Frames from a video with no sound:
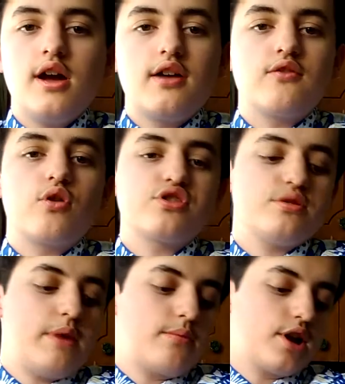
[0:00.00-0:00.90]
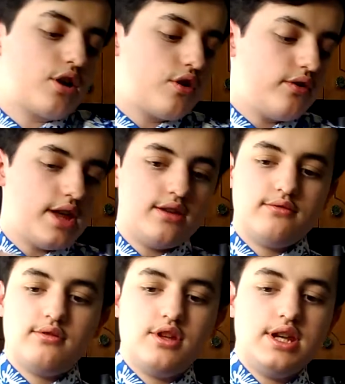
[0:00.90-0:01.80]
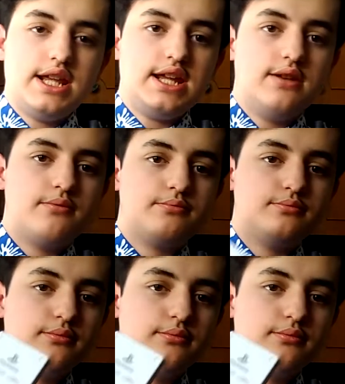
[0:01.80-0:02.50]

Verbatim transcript: And of course, the memory card that you need.